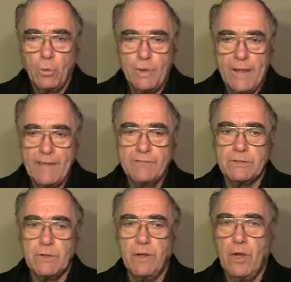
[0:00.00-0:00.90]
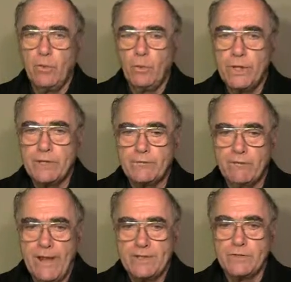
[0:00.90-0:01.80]
We have it on the word of
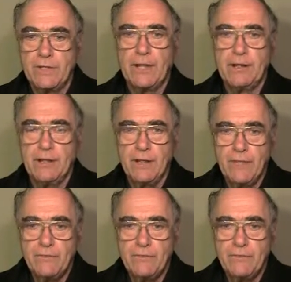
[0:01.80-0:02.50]
Christ, then,